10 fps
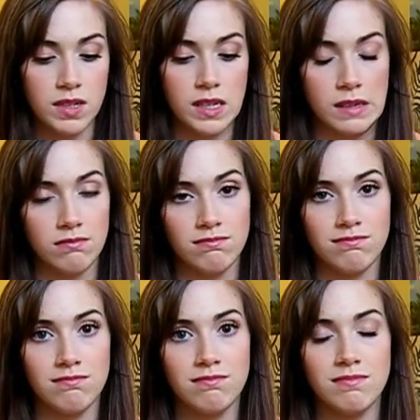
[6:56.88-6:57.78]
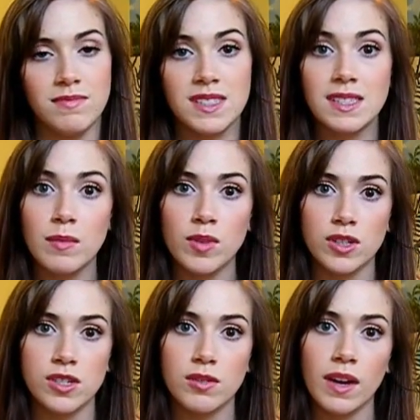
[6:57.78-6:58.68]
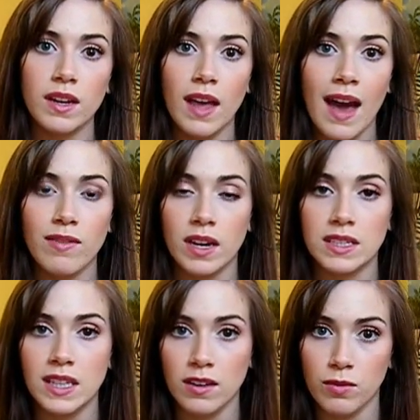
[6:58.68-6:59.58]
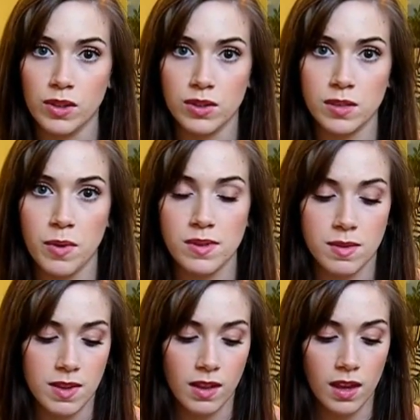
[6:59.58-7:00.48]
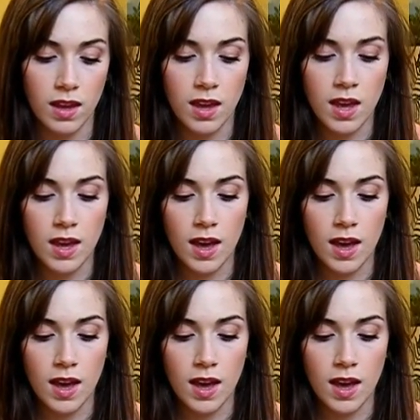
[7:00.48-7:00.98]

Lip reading: be similar, so I have an idea of what they're supposed to be like.